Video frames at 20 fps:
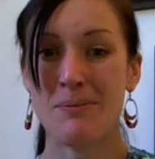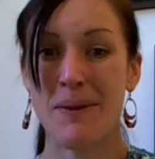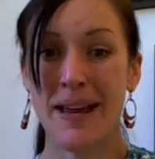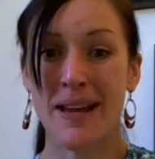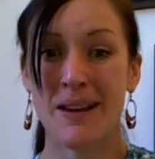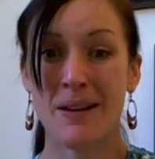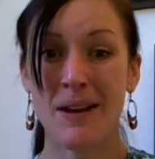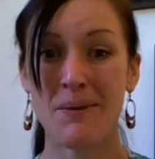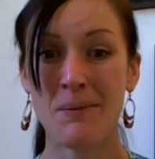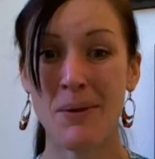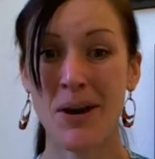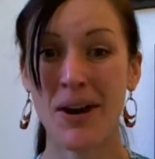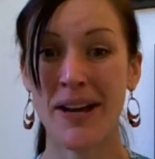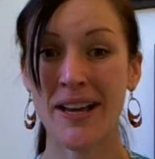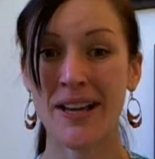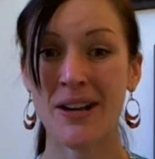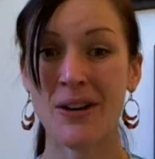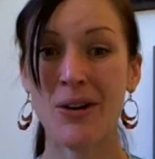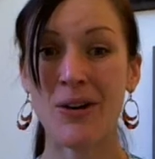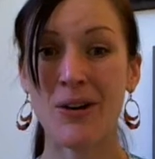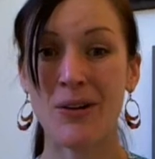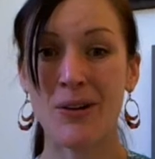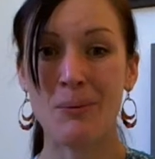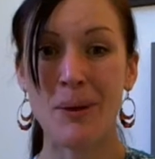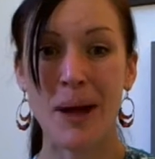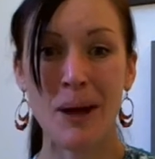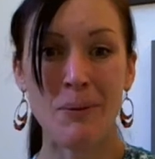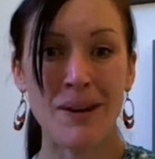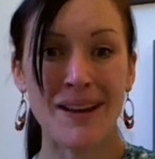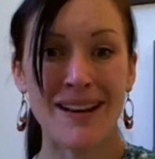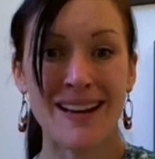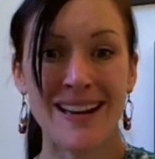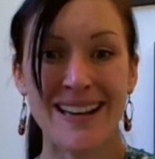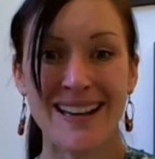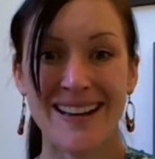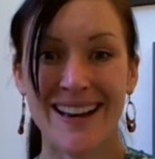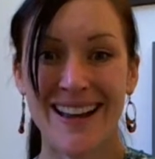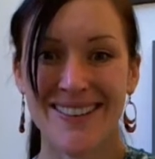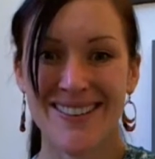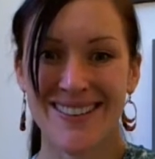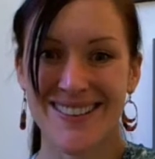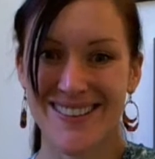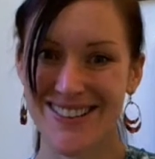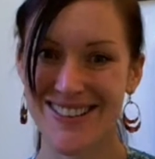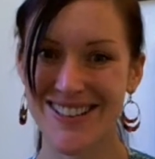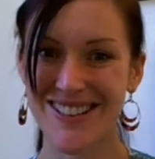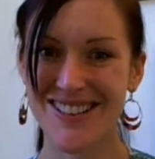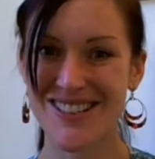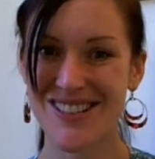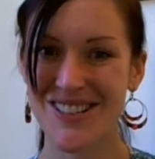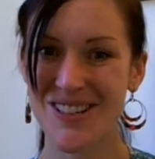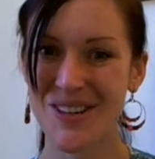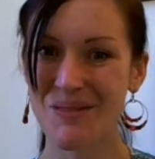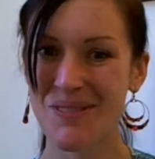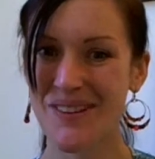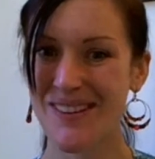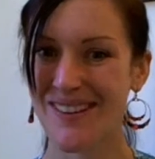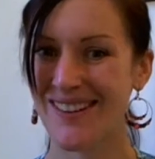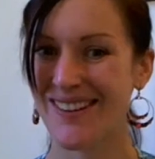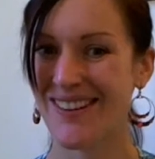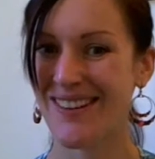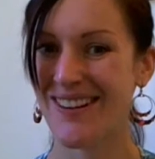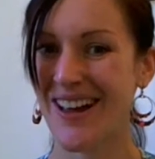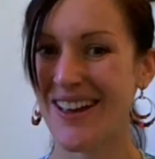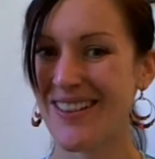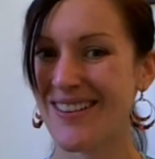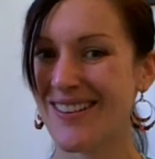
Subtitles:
to make my goal publicly announced on YouTube so